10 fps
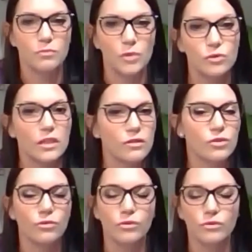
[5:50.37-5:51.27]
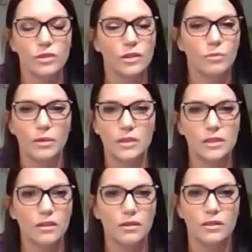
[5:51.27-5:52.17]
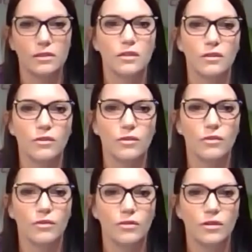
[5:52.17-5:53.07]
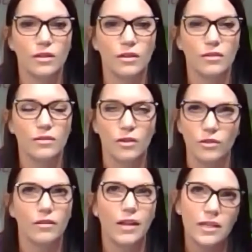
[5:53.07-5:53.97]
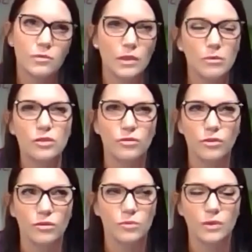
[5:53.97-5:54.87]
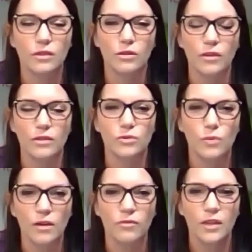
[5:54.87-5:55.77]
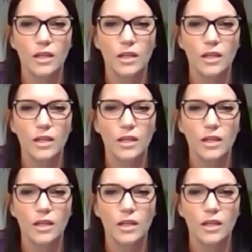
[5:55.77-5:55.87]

Most kids don't lose their baby teeth until the last baby tooth goes when they're around 12.